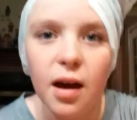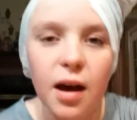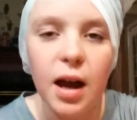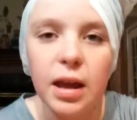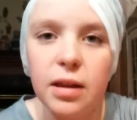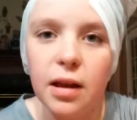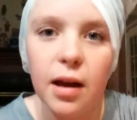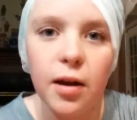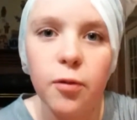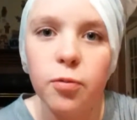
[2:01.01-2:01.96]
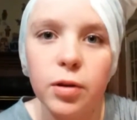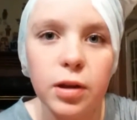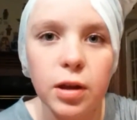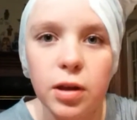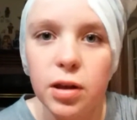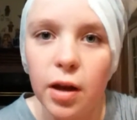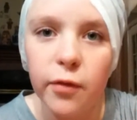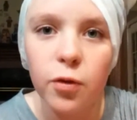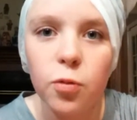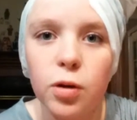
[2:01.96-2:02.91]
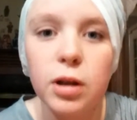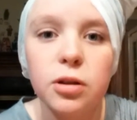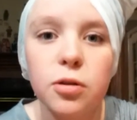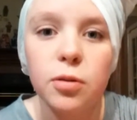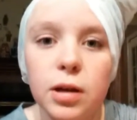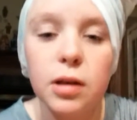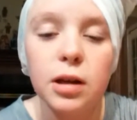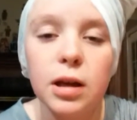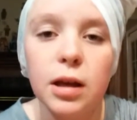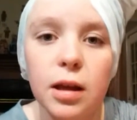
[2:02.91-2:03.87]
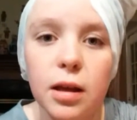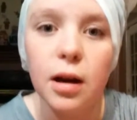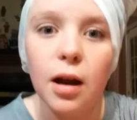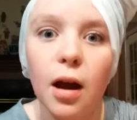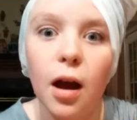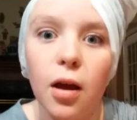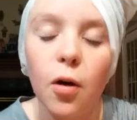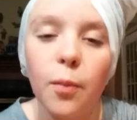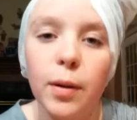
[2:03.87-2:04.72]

I really never want to do it, and I hope I